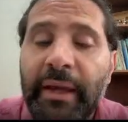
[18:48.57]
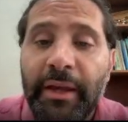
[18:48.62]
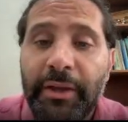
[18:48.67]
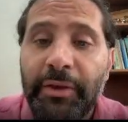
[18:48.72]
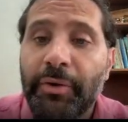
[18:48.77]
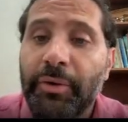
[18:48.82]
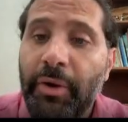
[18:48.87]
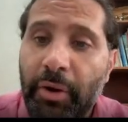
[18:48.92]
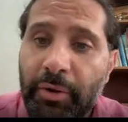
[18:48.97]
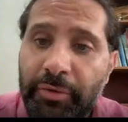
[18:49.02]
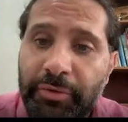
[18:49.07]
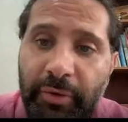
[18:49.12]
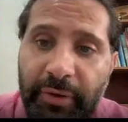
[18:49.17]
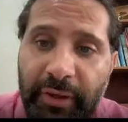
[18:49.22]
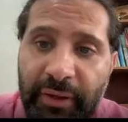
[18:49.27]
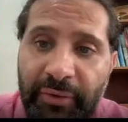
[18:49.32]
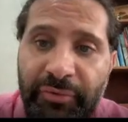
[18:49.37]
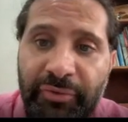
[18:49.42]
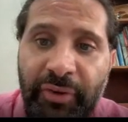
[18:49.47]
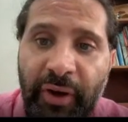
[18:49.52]
You also
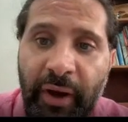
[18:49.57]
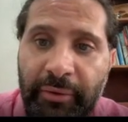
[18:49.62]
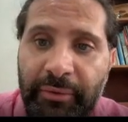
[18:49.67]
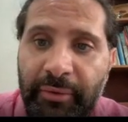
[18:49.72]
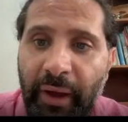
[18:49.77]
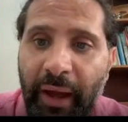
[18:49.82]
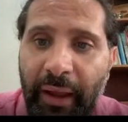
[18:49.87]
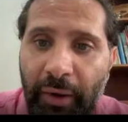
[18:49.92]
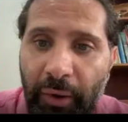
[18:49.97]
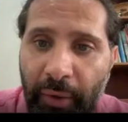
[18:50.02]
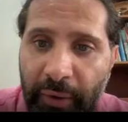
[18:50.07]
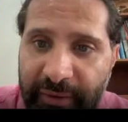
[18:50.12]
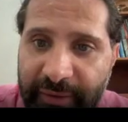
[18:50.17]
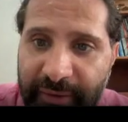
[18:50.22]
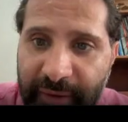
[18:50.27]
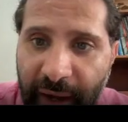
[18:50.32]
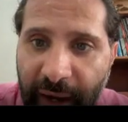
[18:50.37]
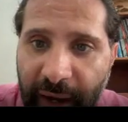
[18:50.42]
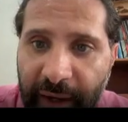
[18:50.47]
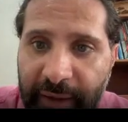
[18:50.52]
can find
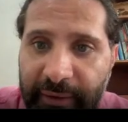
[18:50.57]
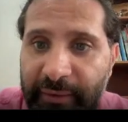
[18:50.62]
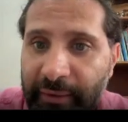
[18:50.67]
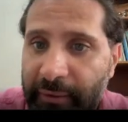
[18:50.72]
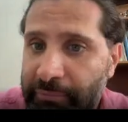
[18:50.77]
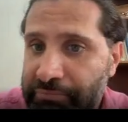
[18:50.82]
aloysite.